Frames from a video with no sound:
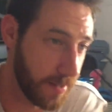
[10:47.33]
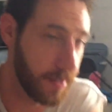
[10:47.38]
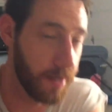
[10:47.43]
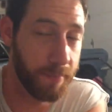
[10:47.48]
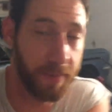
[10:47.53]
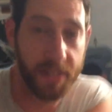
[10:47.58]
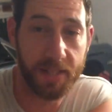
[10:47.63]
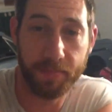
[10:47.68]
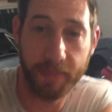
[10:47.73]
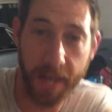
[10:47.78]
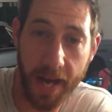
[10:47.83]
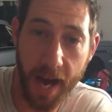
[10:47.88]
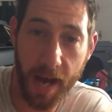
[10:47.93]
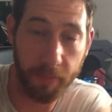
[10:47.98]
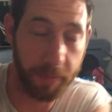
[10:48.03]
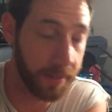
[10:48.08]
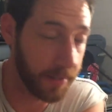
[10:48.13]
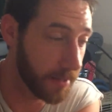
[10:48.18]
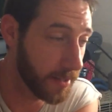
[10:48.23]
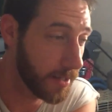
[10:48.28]
It makes me
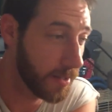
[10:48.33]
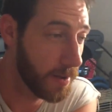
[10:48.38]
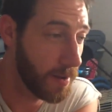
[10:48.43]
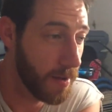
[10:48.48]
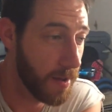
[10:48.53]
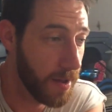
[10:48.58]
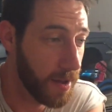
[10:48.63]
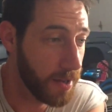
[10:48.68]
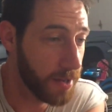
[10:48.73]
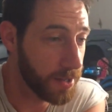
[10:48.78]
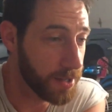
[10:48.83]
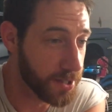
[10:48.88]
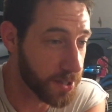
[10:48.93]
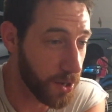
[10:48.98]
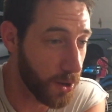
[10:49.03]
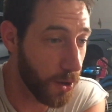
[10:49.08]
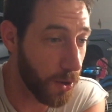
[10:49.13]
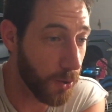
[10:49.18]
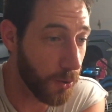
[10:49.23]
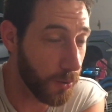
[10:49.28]
happy.
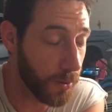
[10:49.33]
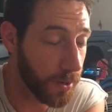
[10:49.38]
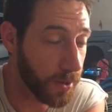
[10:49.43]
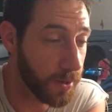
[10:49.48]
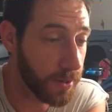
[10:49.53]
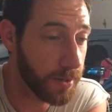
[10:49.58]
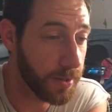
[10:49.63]
So